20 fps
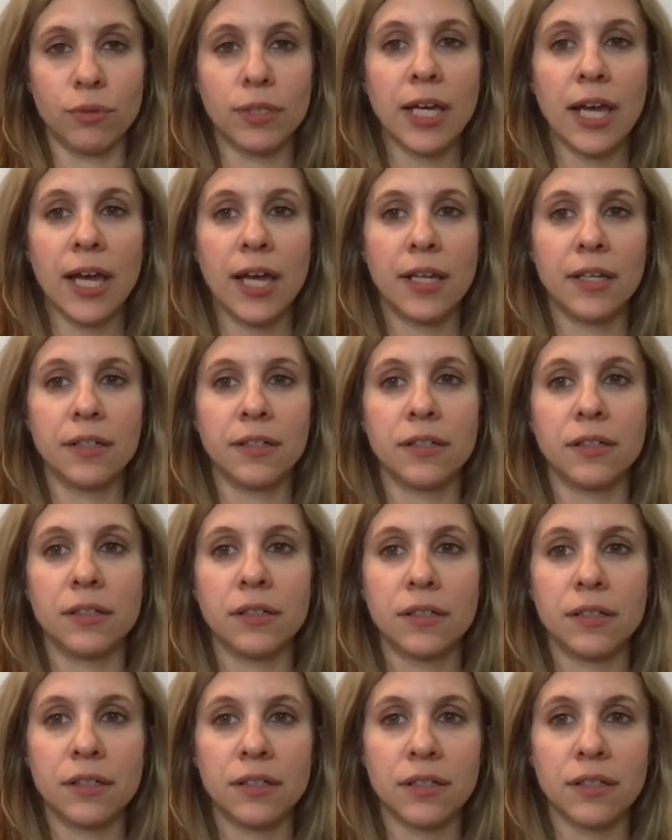can,
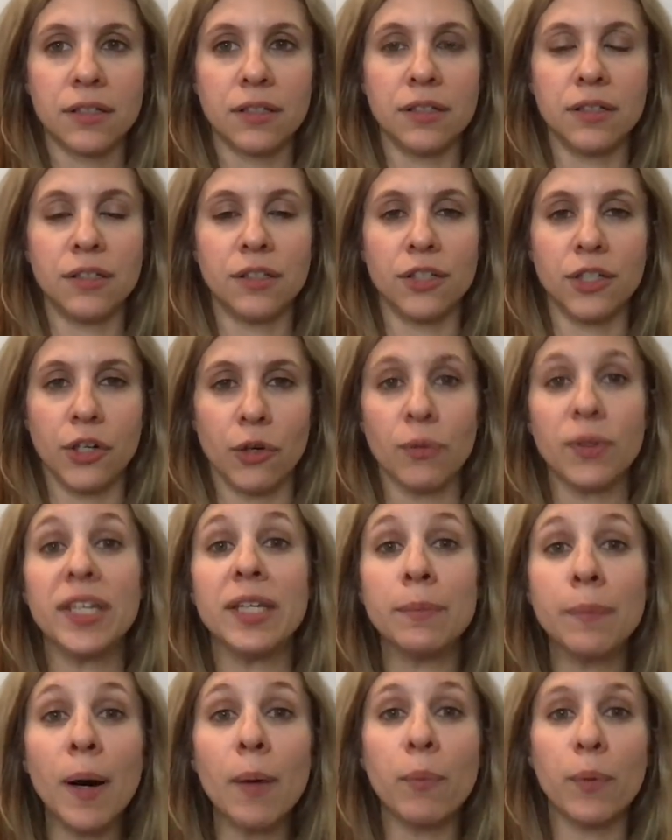
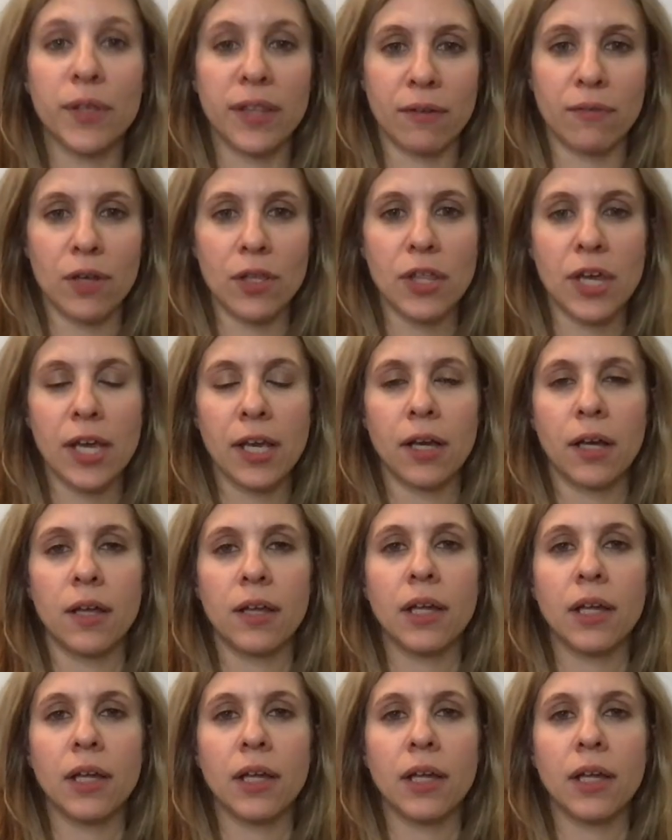keep up with everything.